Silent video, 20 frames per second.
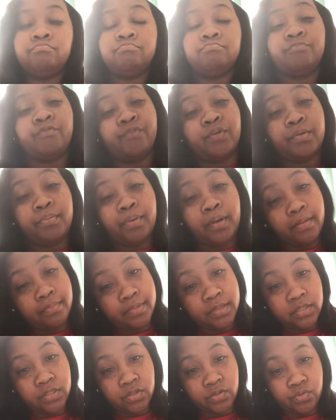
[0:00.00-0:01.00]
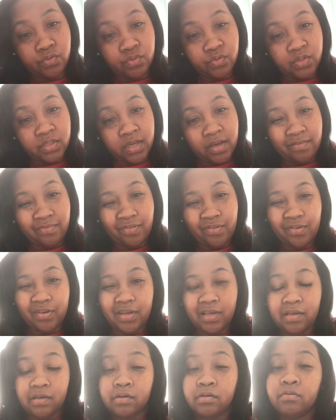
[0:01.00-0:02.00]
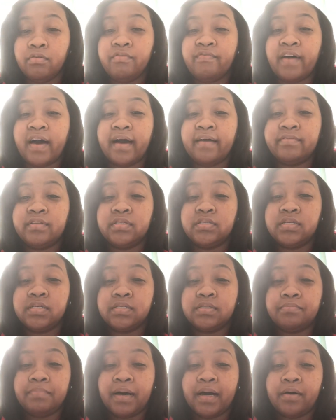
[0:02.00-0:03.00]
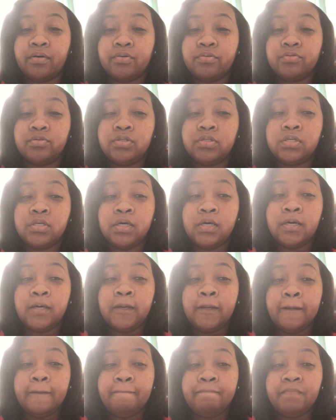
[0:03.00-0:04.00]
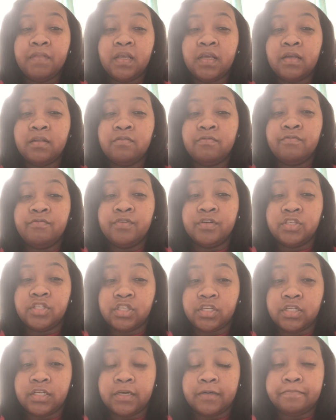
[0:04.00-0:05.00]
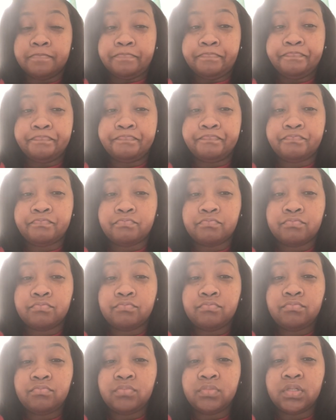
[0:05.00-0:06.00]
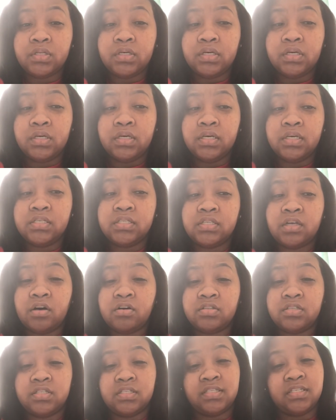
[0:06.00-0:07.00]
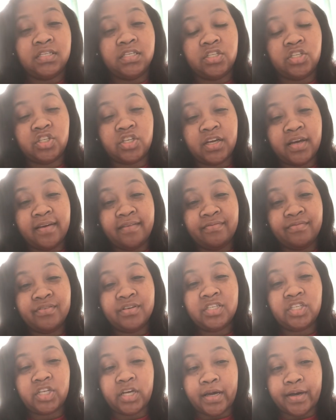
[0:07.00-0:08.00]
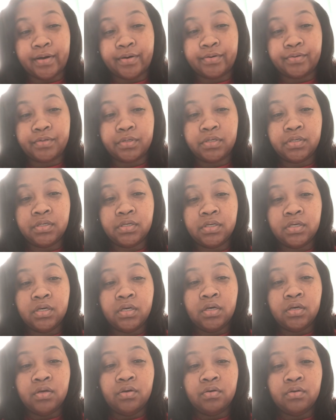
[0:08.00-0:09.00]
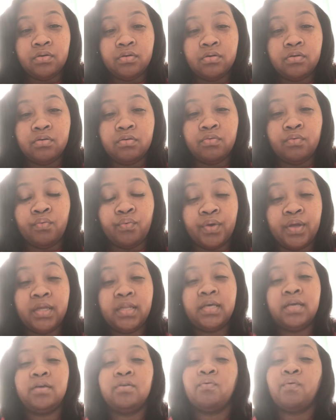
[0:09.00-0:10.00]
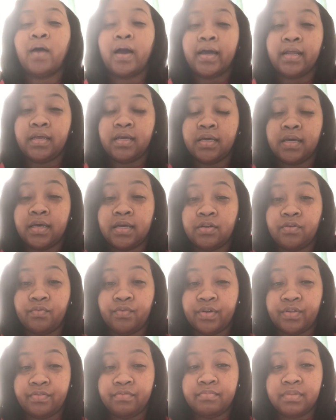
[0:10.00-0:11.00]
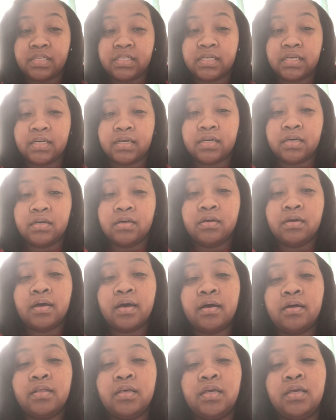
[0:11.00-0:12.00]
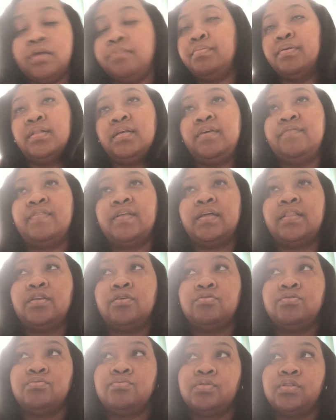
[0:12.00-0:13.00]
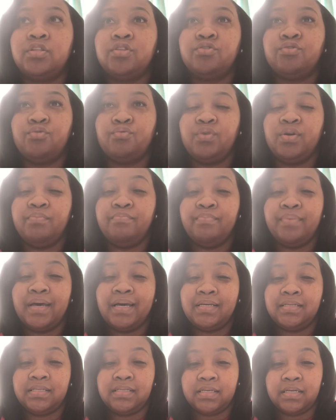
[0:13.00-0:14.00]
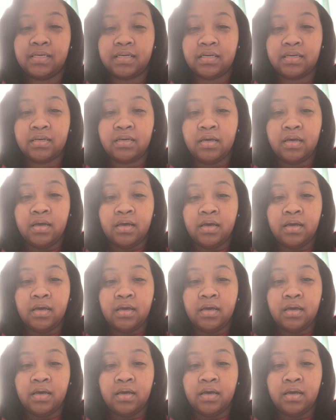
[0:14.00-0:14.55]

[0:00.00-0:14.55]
free public schools every 5 to 6 miles in Virginia. He sought to teach every child reading, writing, and arithmetic. He believed that those were the three basic